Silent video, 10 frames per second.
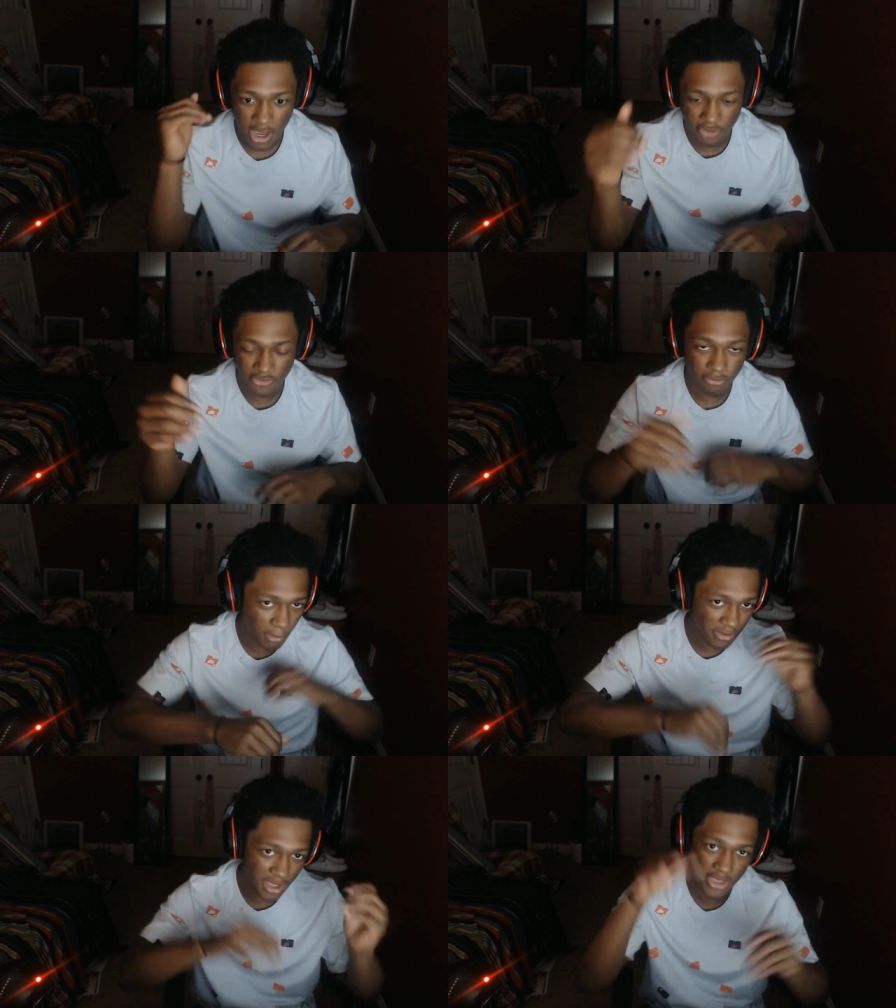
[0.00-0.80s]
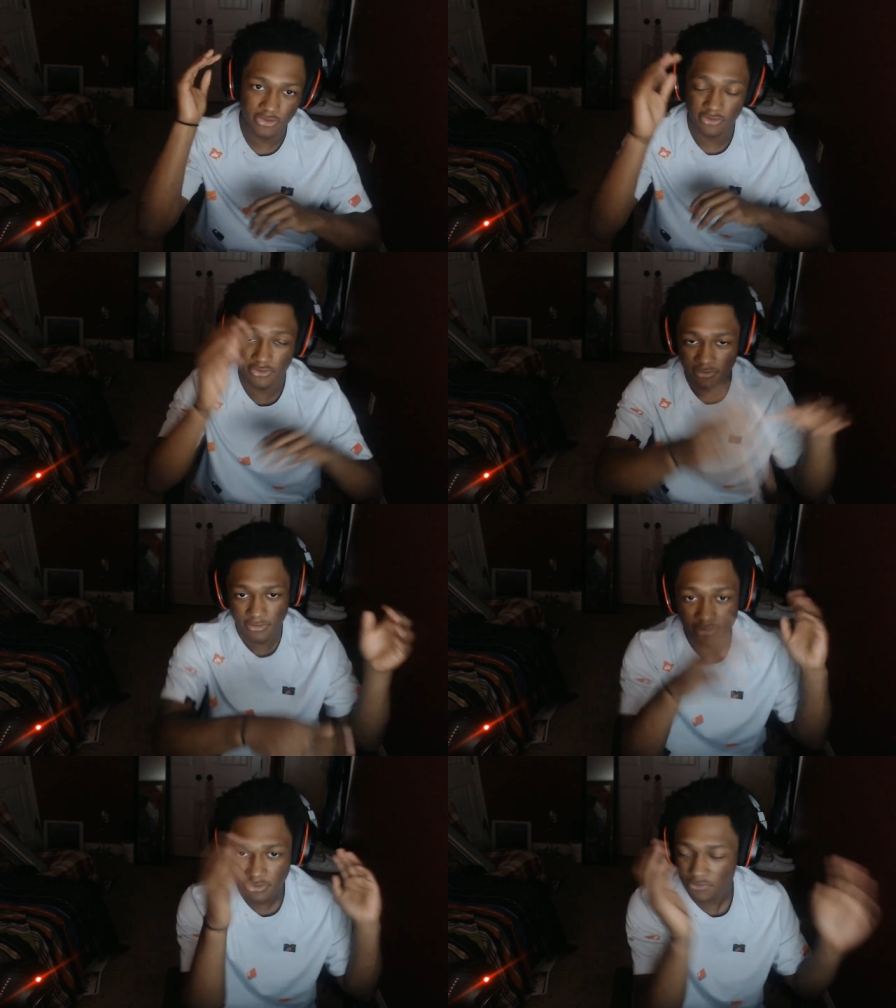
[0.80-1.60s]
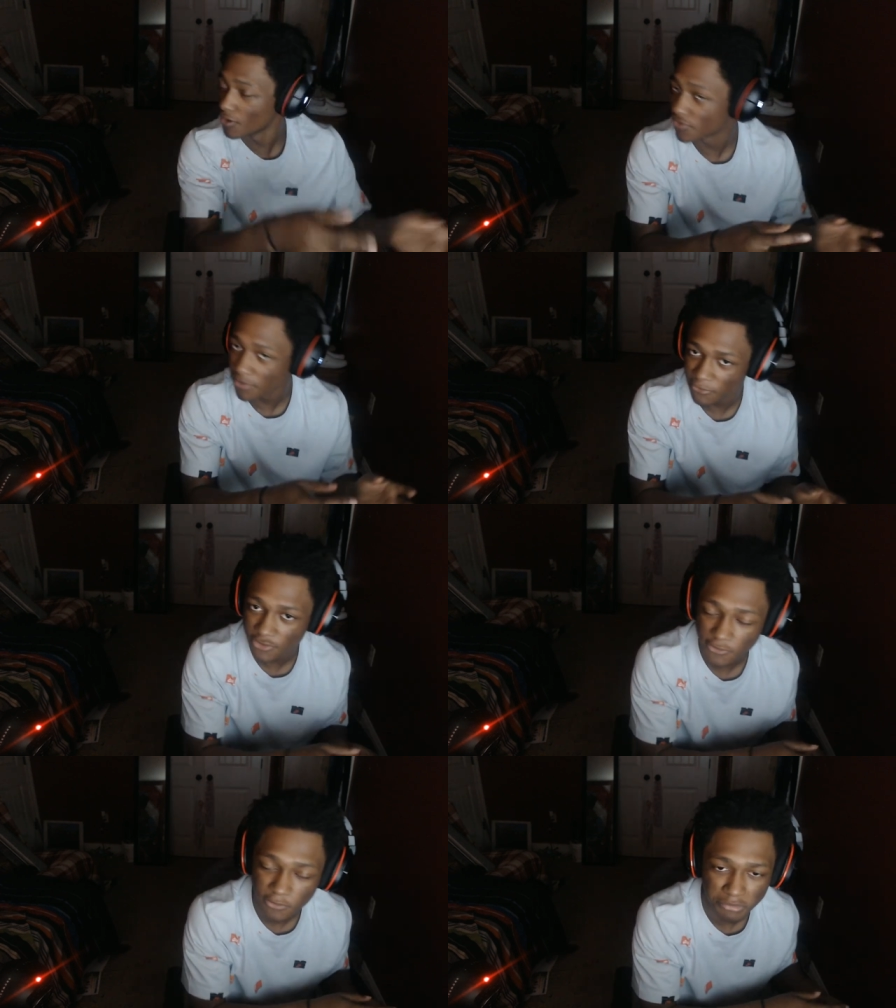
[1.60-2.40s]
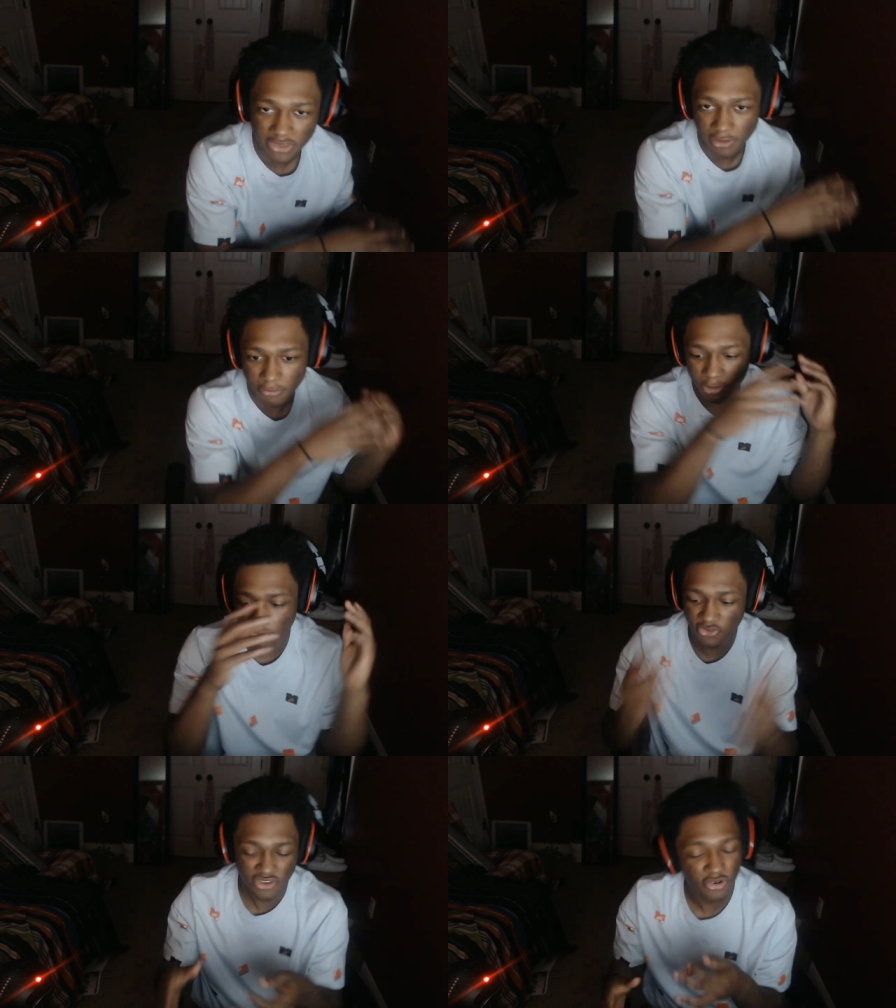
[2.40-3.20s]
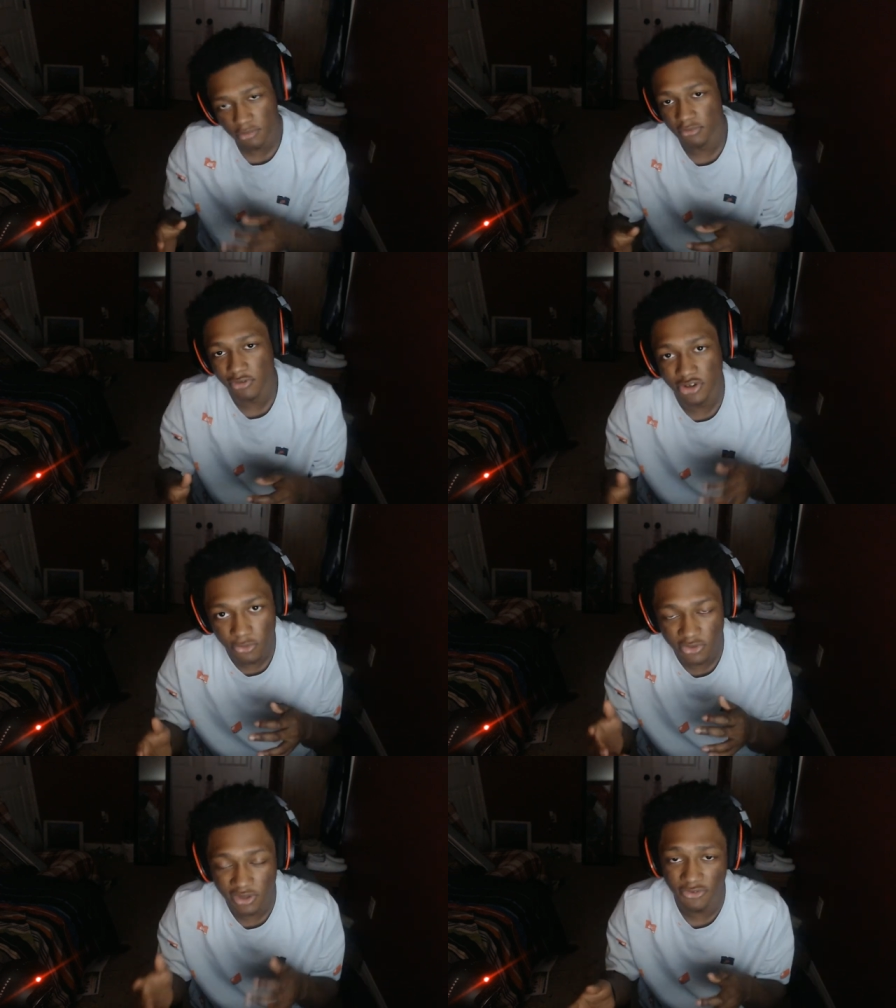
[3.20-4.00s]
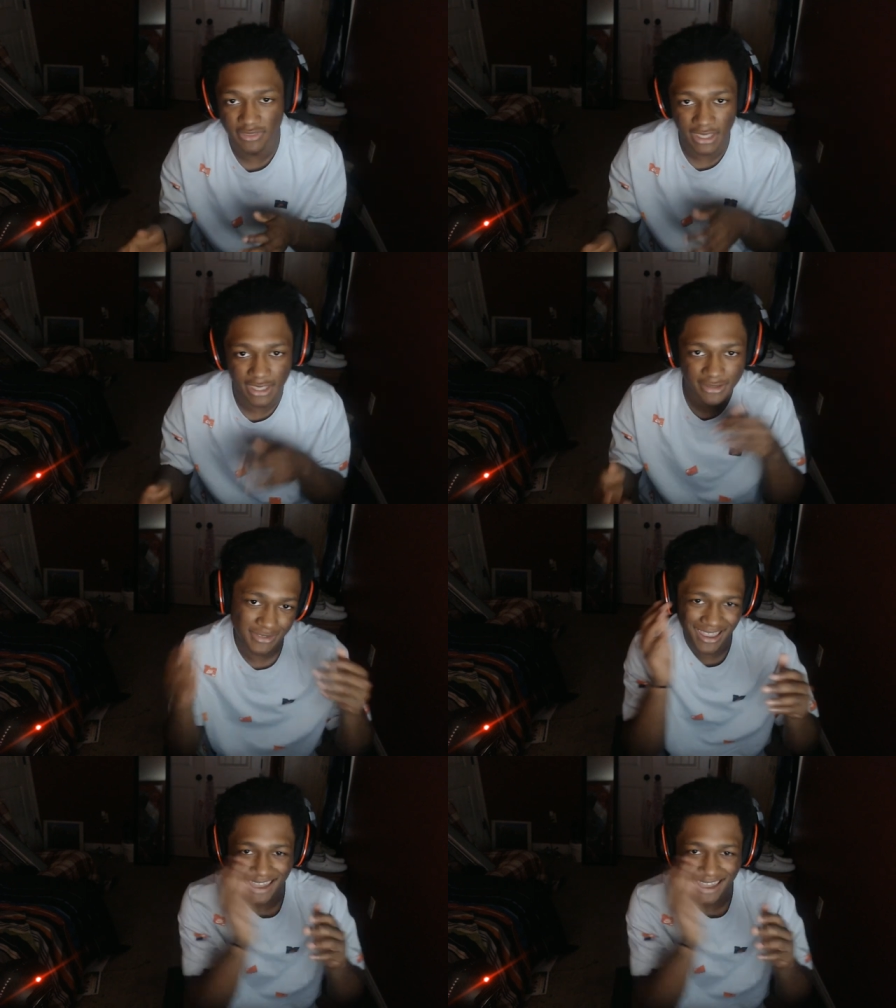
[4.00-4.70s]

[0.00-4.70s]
uh, just remember, guys, it's, it's Grand Summoners is still gonna be there, but we're still gonna do different things.